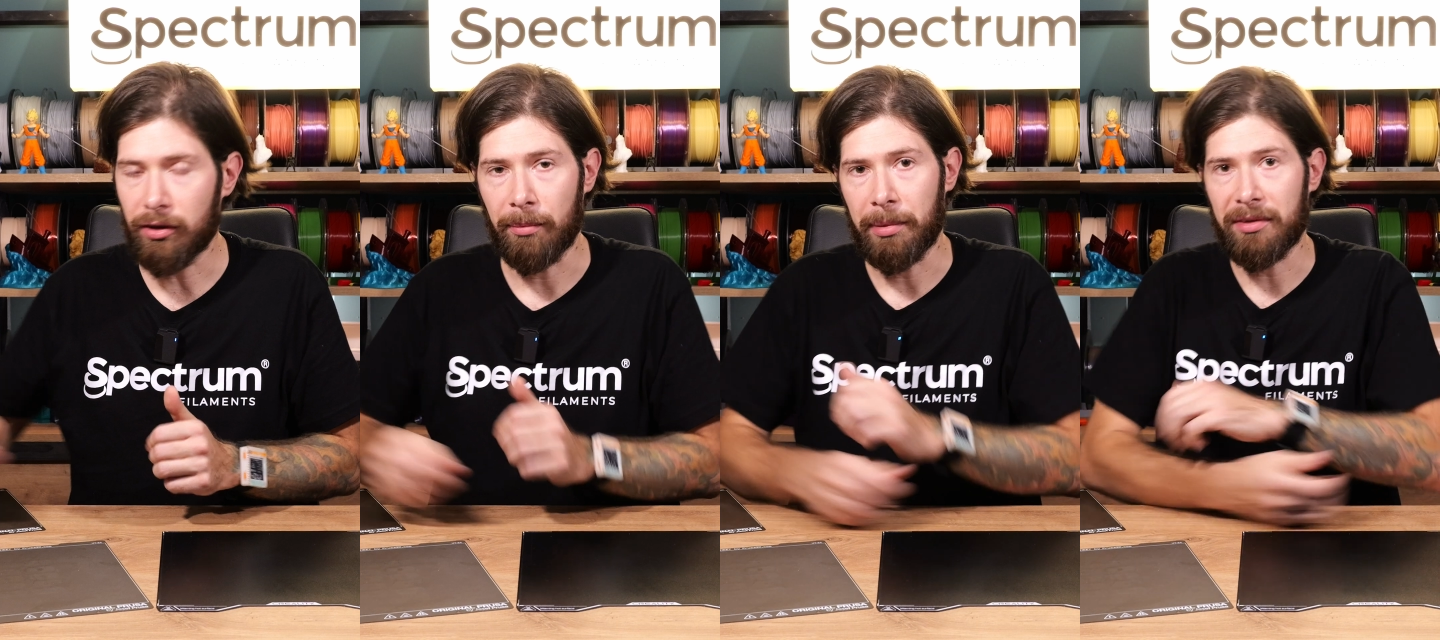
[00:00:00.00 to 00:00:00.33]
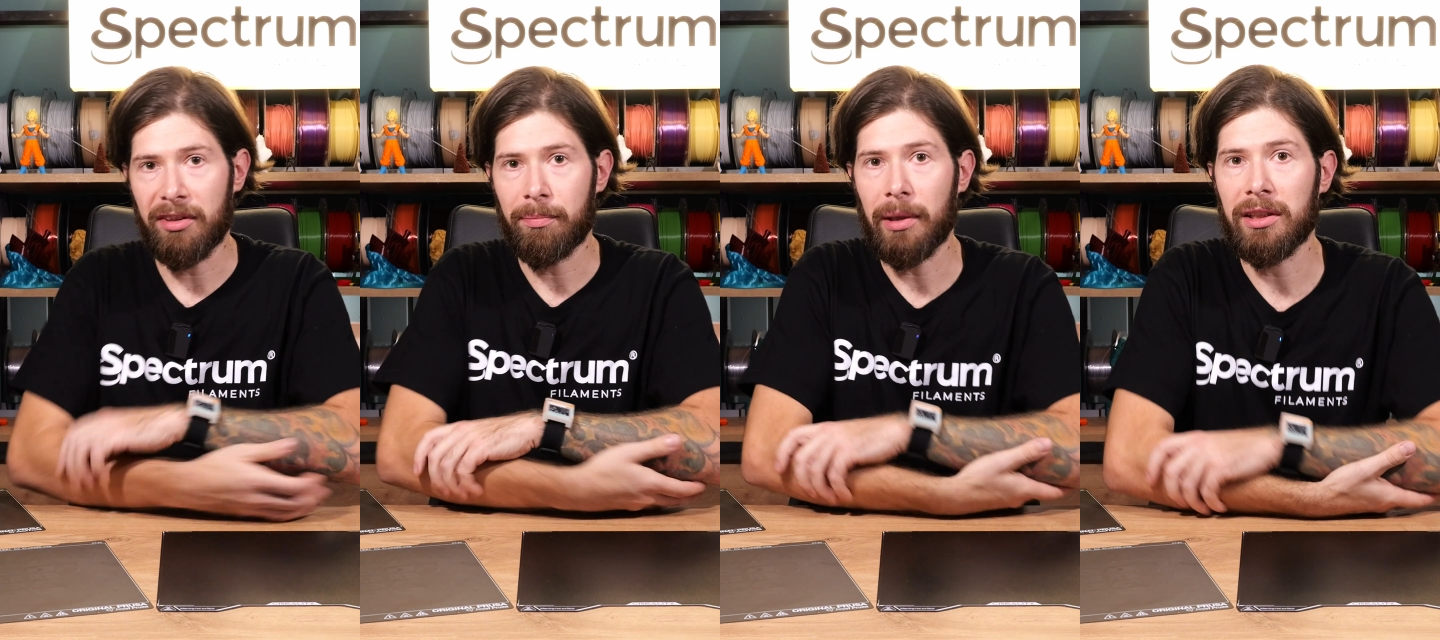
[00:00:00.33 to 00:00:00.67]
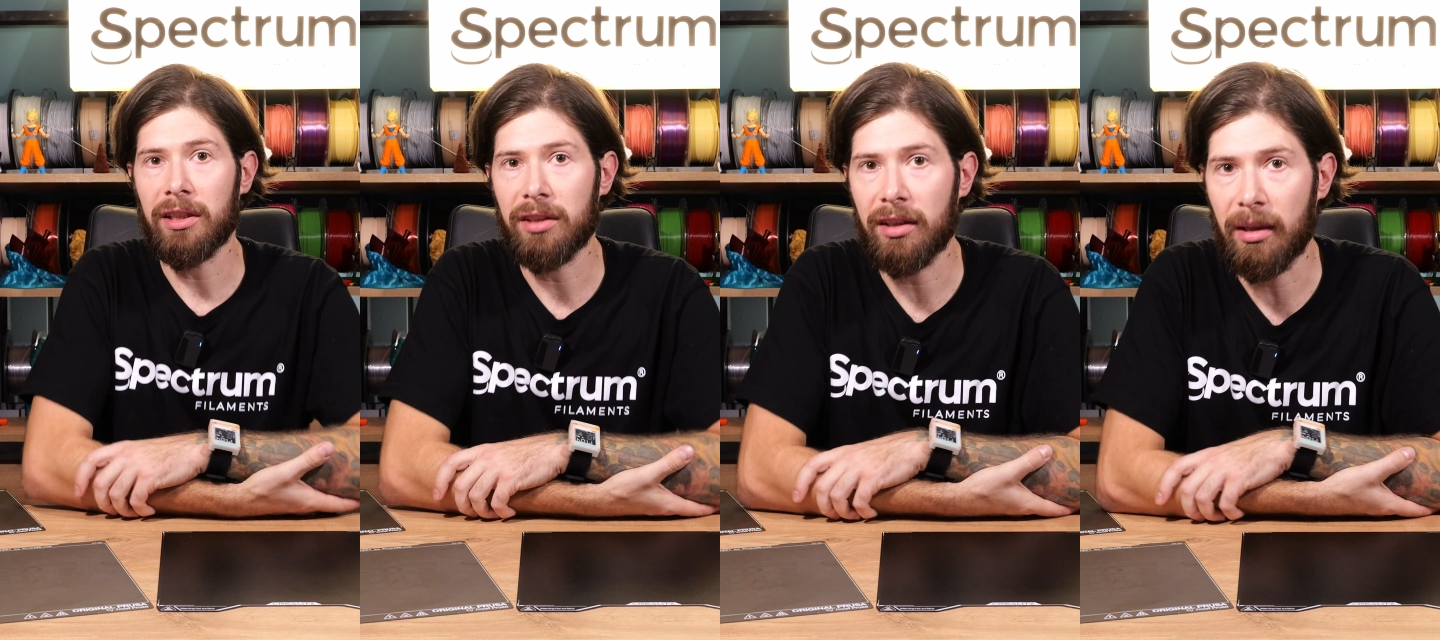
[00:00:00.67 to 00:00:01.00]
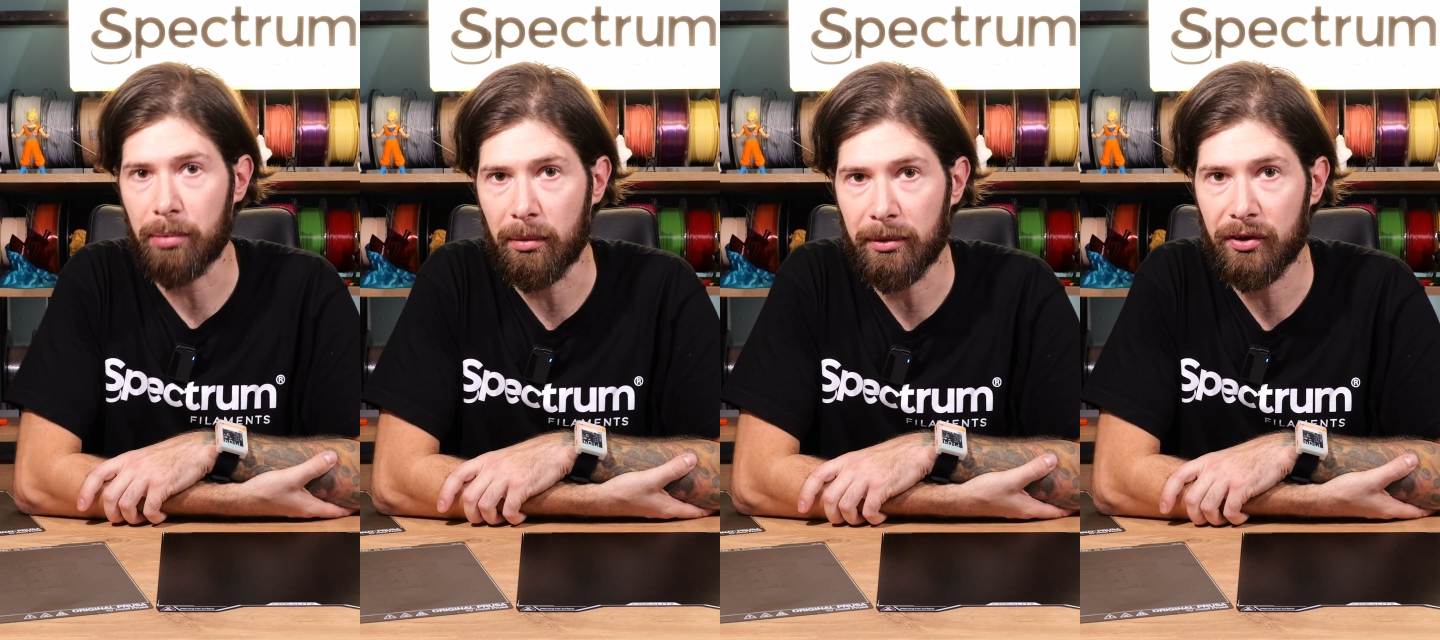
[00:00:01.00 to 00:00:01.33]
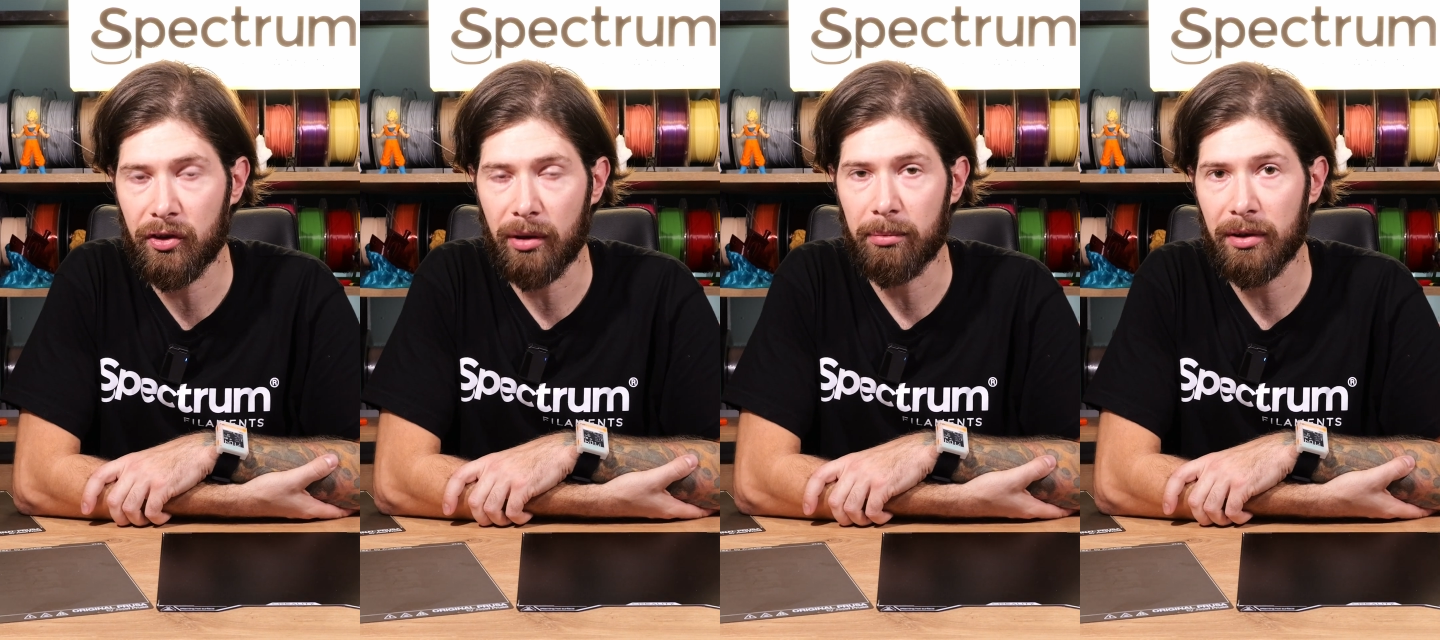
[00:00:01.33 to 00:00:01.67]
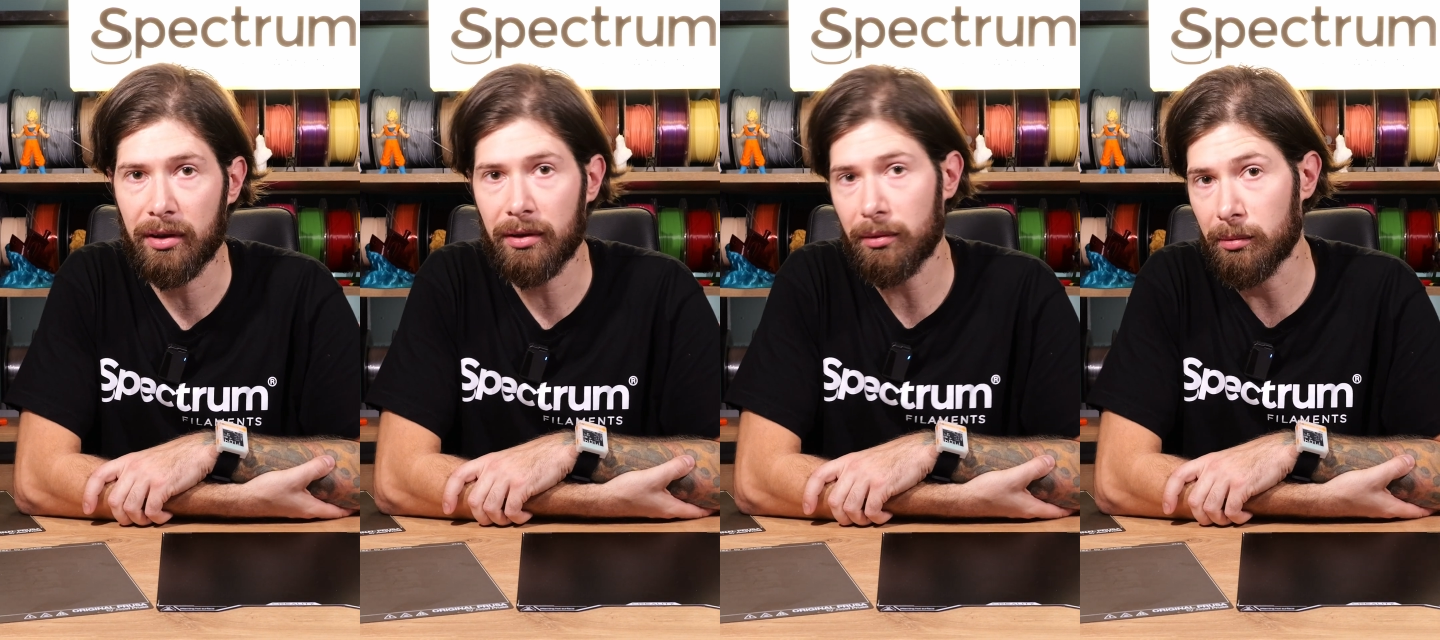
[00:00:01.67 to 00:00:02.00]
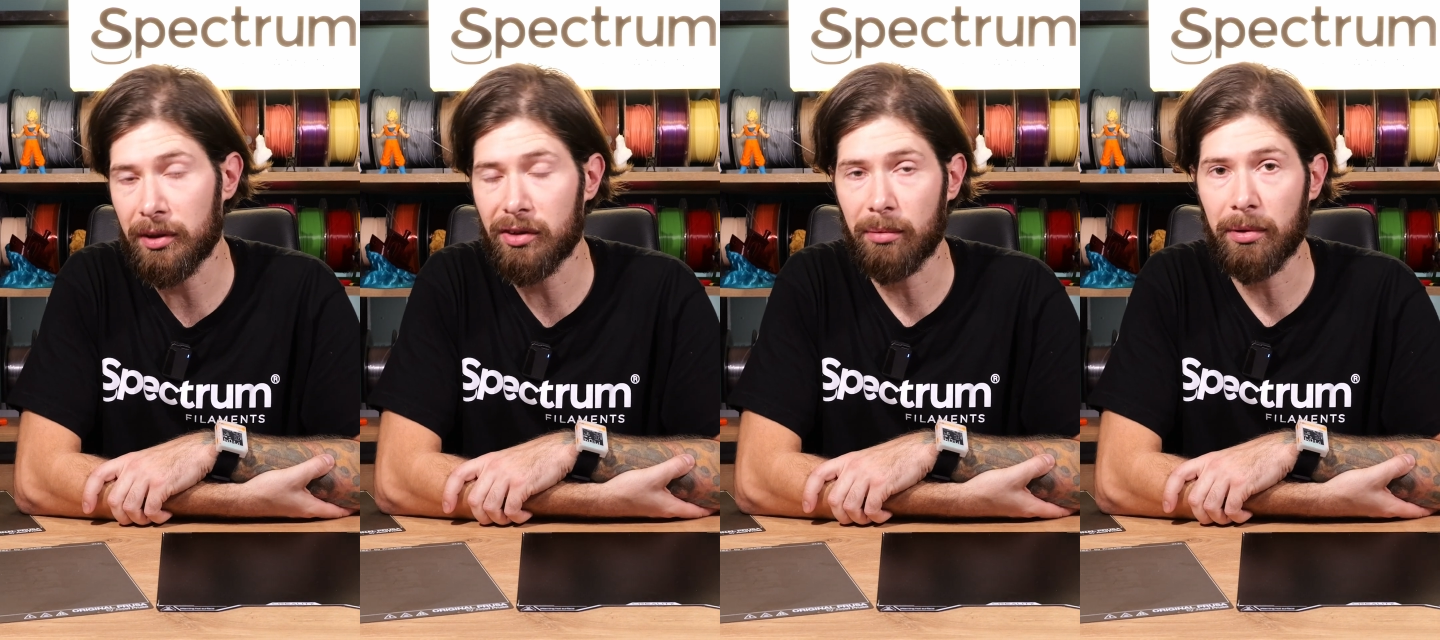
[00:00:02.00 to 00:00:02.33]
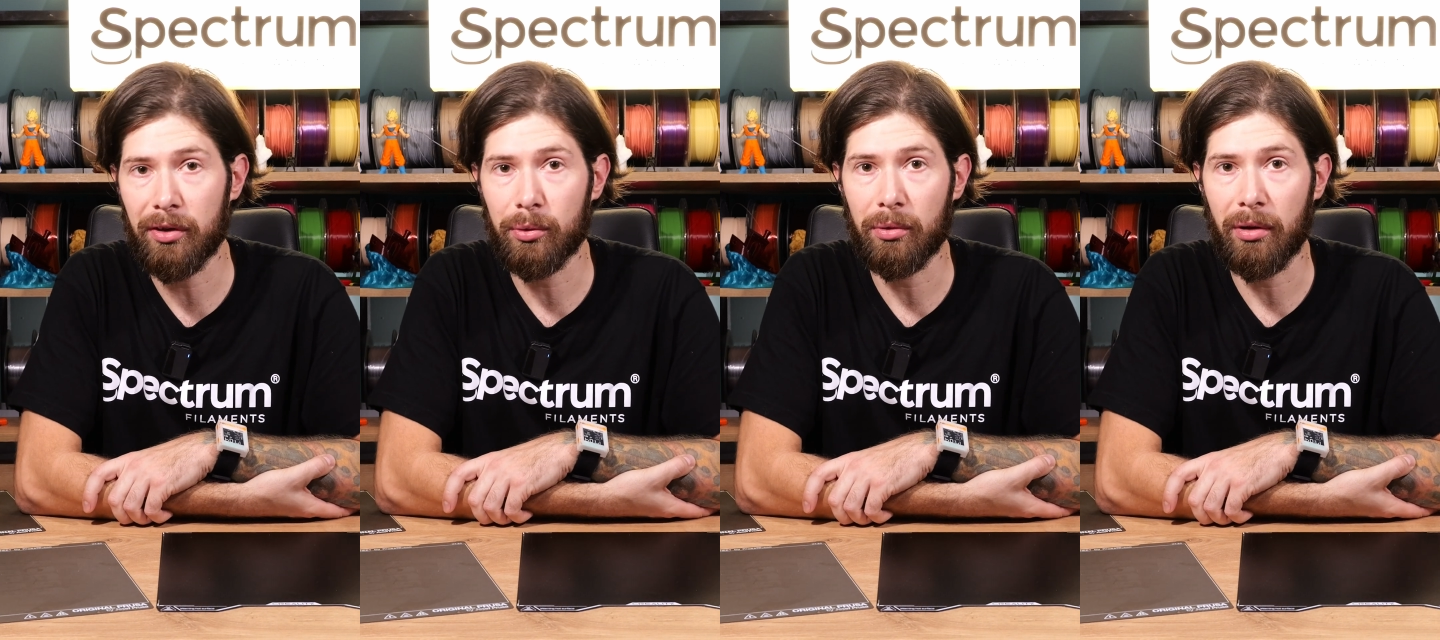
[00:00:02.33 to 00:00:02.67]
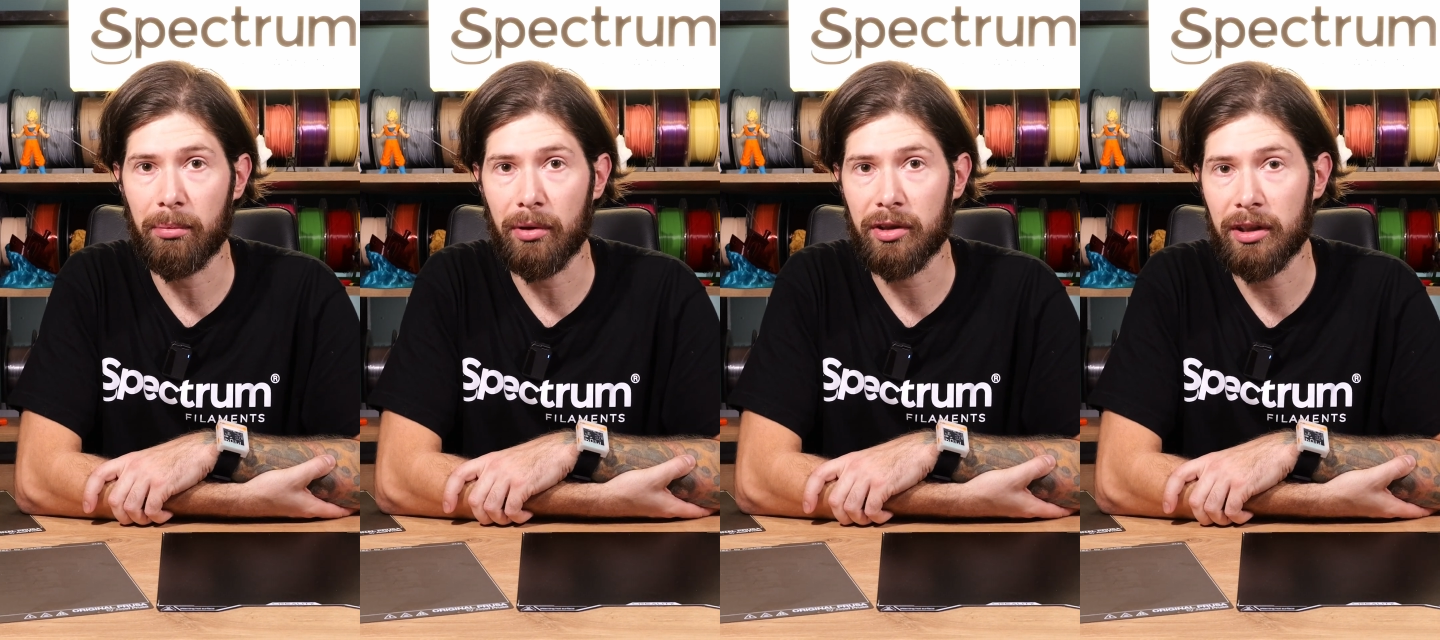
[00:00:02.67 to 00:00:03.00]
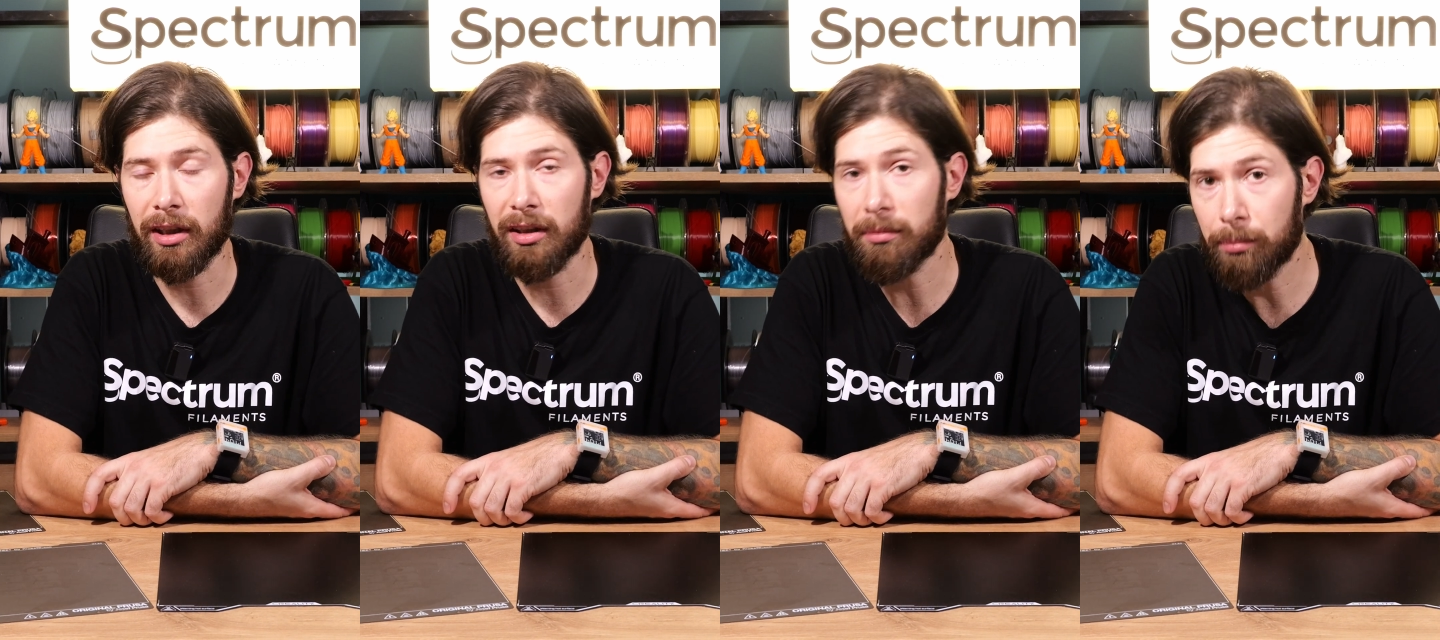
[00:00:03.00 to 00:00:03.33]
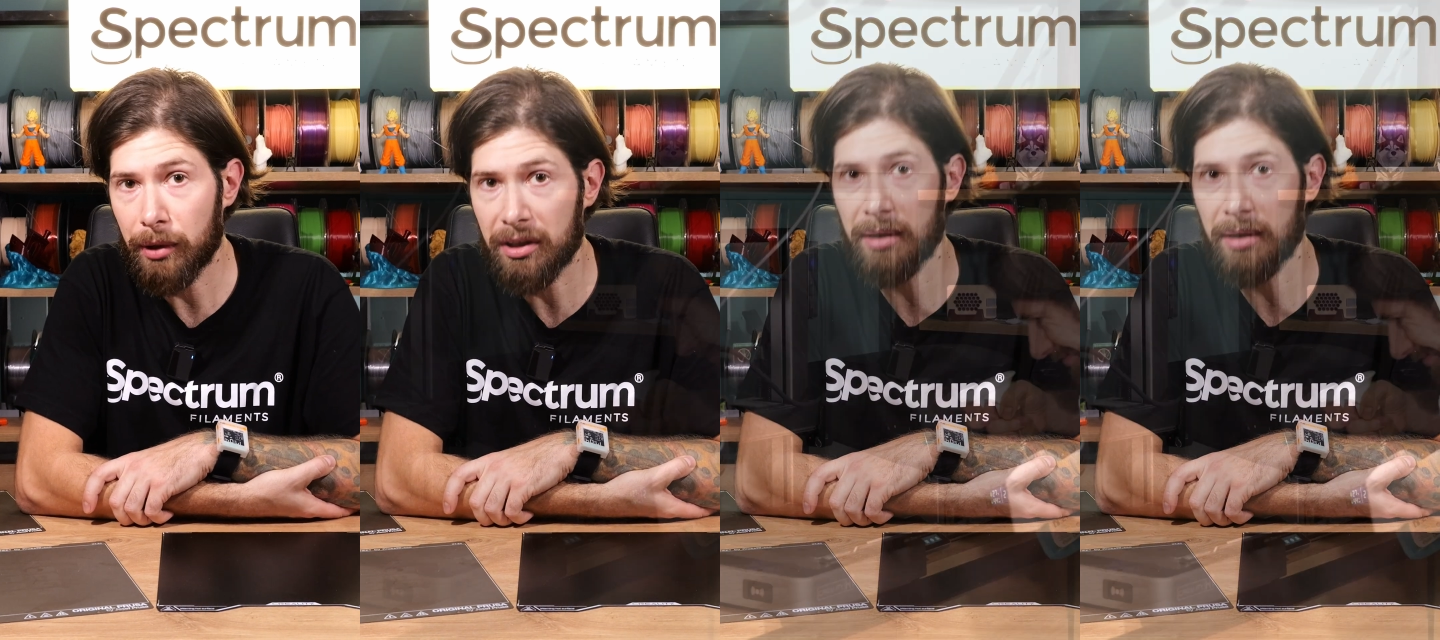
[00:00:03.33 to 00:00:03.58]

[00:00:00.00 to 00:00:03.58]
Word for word: So what? You might think of cleaning your workbench with a window